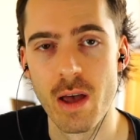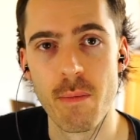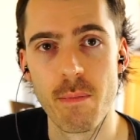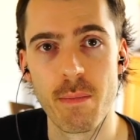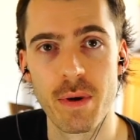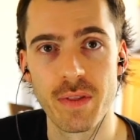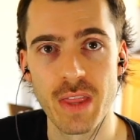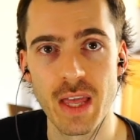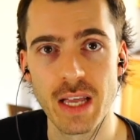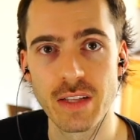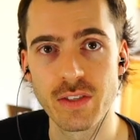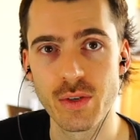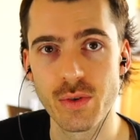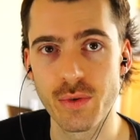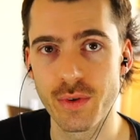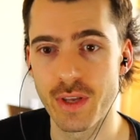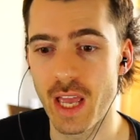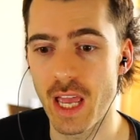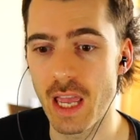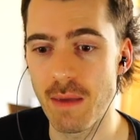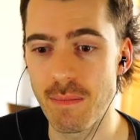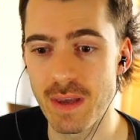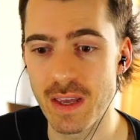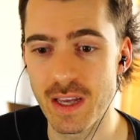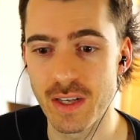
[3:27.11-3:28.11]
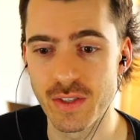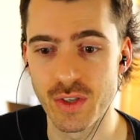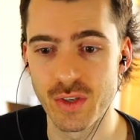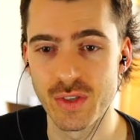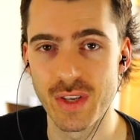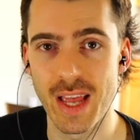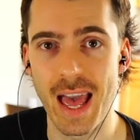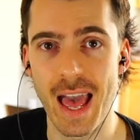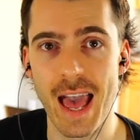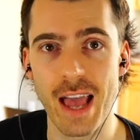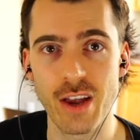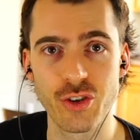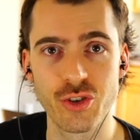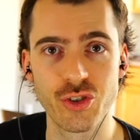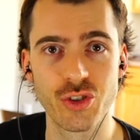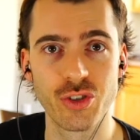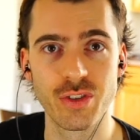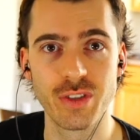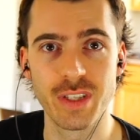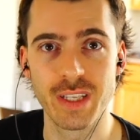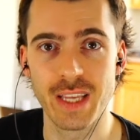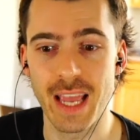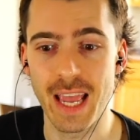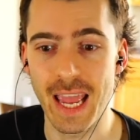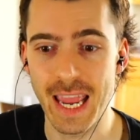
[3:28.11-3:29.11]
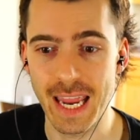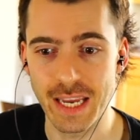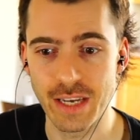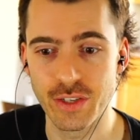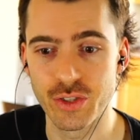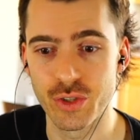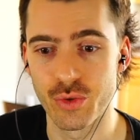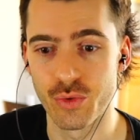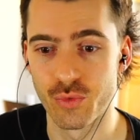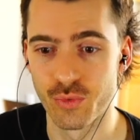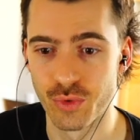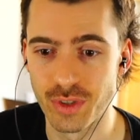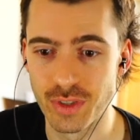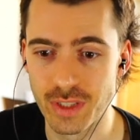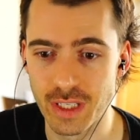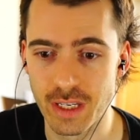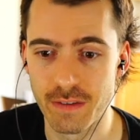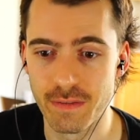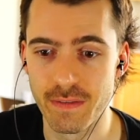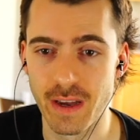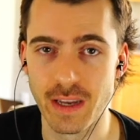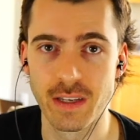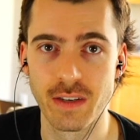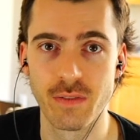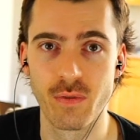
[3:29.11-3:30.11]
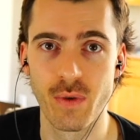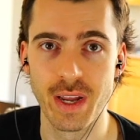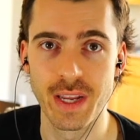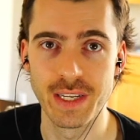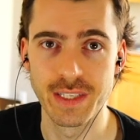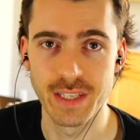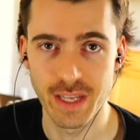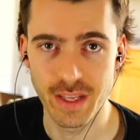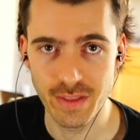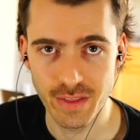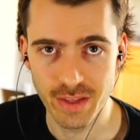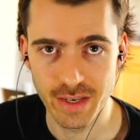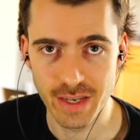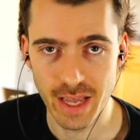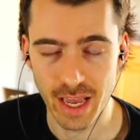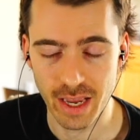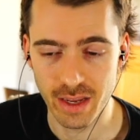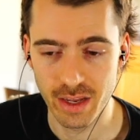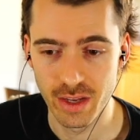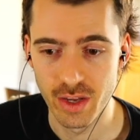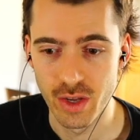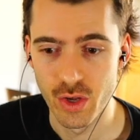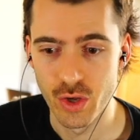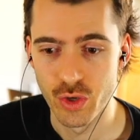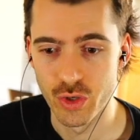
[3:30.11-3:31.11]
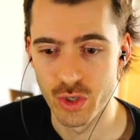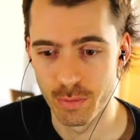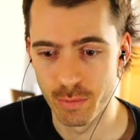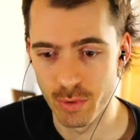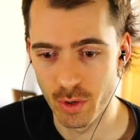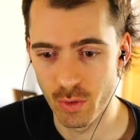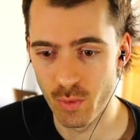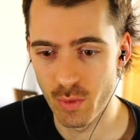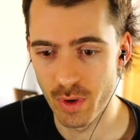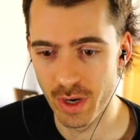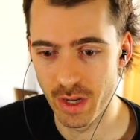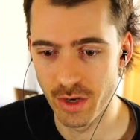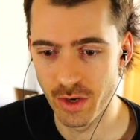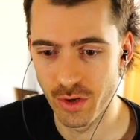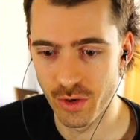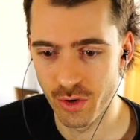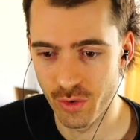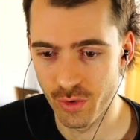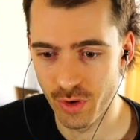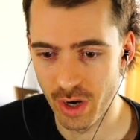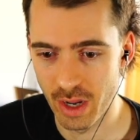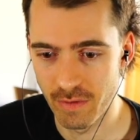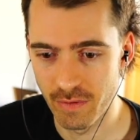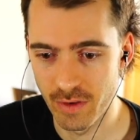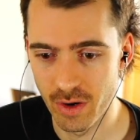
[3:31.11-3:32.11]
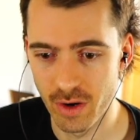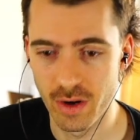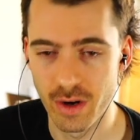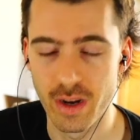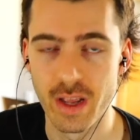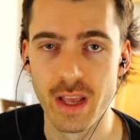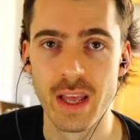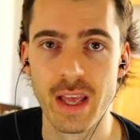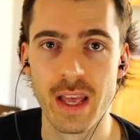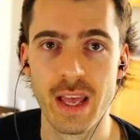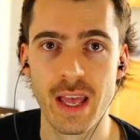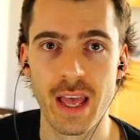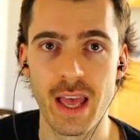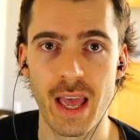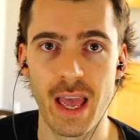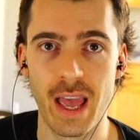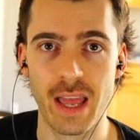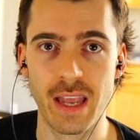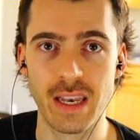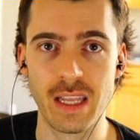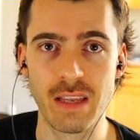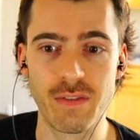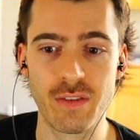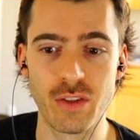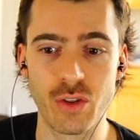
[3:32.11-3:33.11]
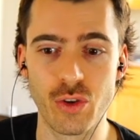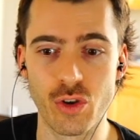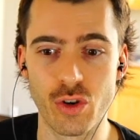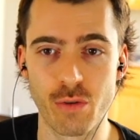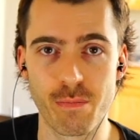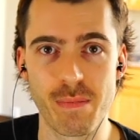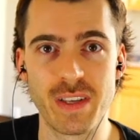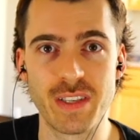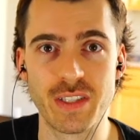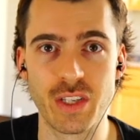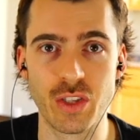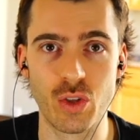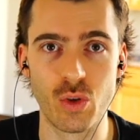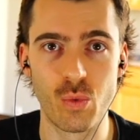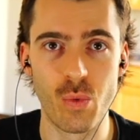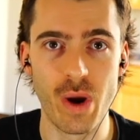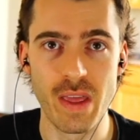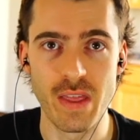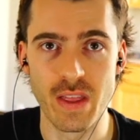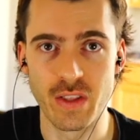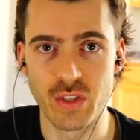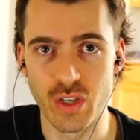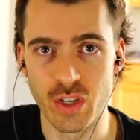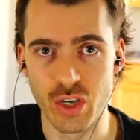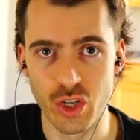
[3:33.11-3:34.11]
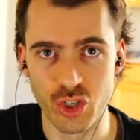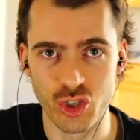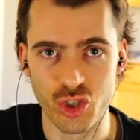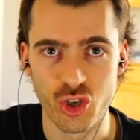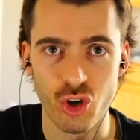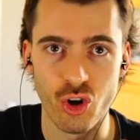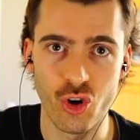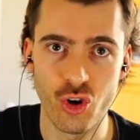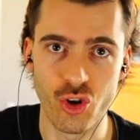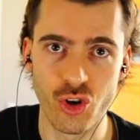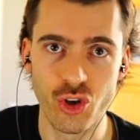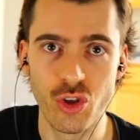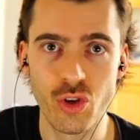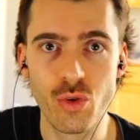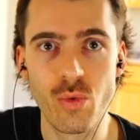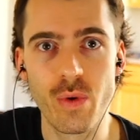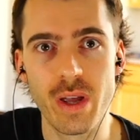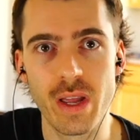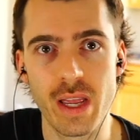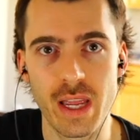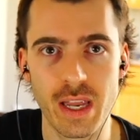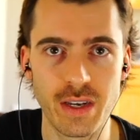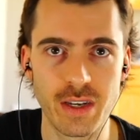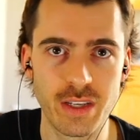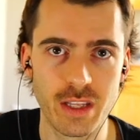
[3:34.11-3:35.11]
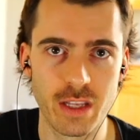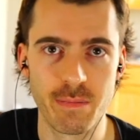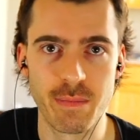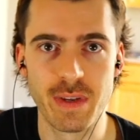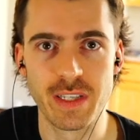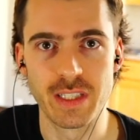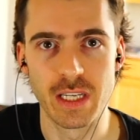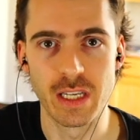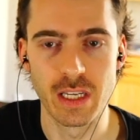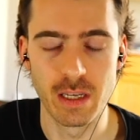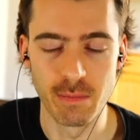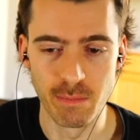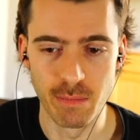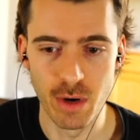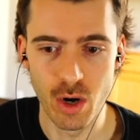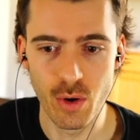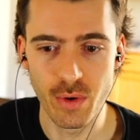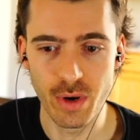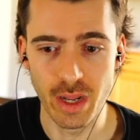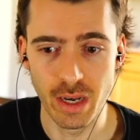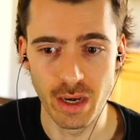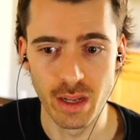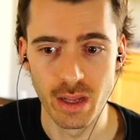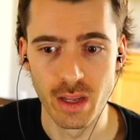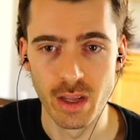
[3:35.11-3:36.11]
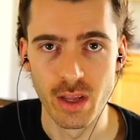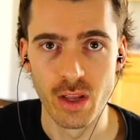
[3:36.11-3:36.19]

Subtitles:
But that's okay, because there's actually 8 really effective ways in the deck to put one in your graveyard, and even though you're missing the way that's going to churn you into the missing component,